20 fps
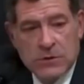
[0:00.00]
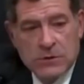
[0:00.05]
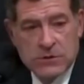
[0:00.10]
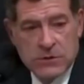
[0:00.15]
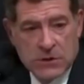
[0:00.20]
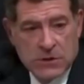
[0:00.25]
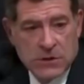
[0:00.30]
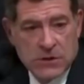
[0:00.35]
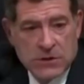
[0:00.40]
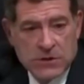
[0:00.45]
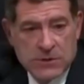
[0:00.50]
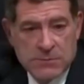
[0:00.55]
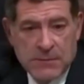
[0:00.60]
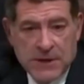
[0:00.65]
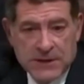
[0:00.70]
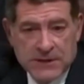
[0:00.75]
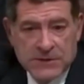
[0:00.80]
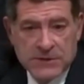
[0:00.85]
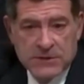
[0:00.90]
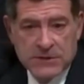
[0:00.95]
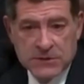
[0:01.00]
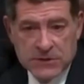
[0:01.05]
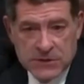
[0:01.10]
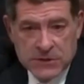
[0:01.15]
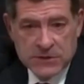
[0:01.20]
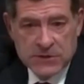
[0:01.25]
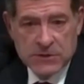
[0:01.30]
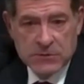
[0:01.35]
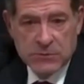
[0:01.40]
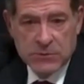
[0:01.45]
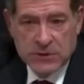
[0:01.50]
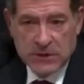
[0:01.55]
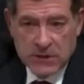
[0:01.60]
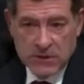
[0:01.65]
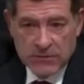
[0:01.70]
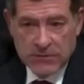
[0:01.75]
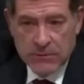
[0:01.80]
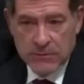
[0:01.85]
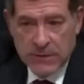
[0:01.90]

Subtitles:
where the judge makes a decision with the